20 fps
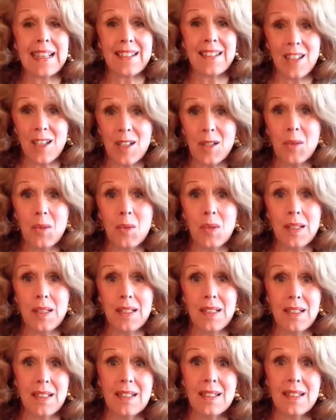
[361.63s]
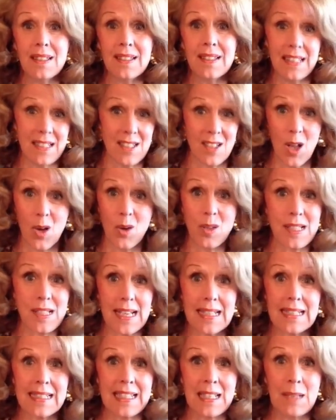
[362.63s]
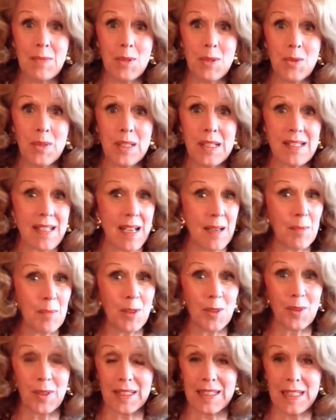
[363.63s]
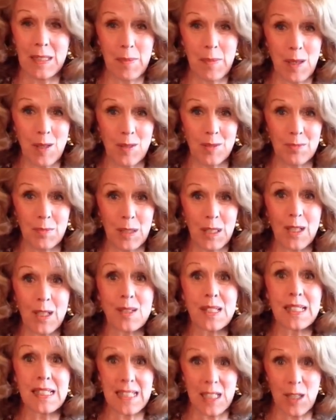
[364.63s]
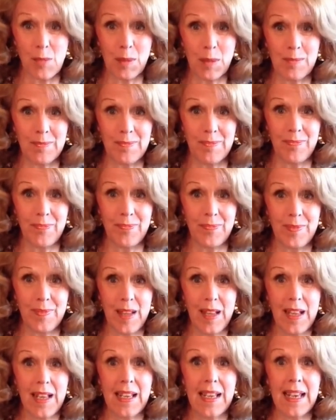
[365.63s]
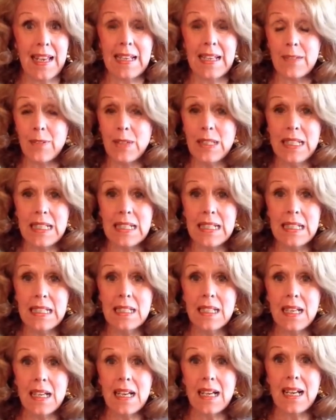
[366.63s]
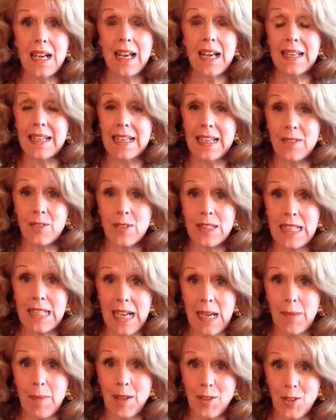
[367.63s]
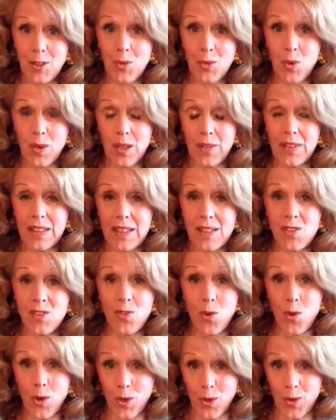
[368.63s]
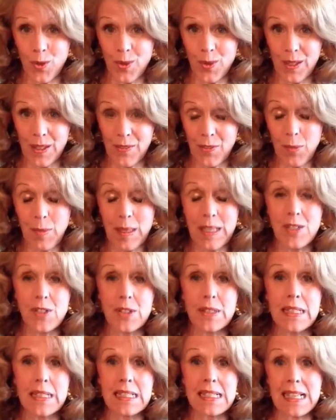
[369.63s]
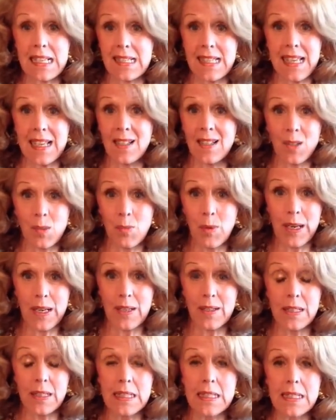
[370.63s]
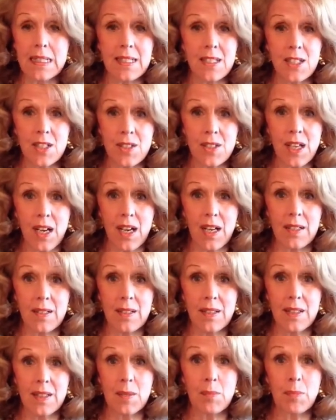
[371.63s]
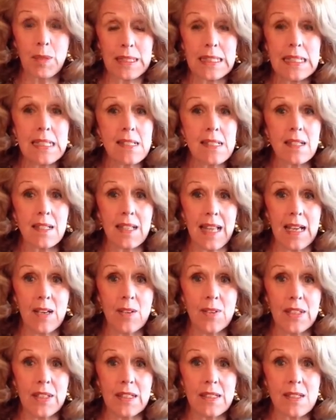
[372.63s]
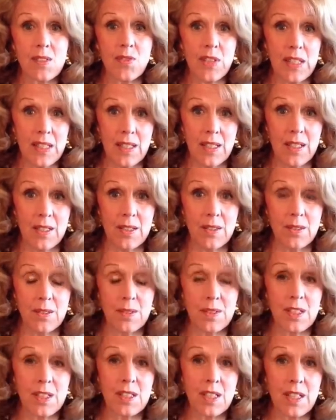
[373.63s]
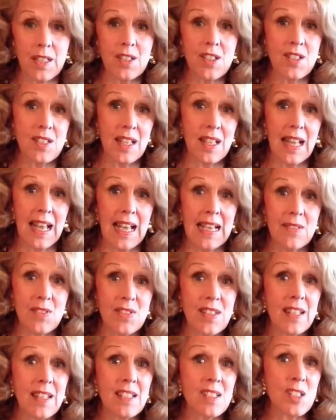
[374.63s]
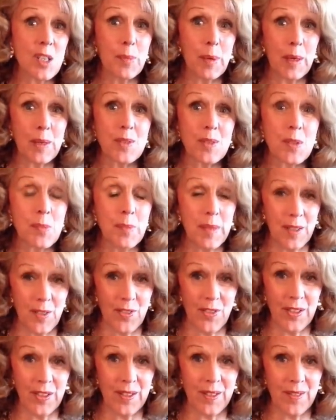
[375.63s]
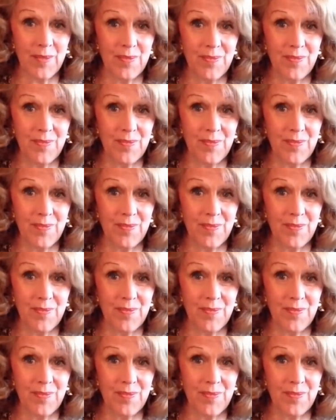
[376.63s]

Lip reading: know that as long as I can keep doing this, I'm going to keep on, because it's helping. And every day, and every time I do one of these for your information, is I say a little prayer. Dear God, please allow this video to touch the lives that it's supposed to benefit.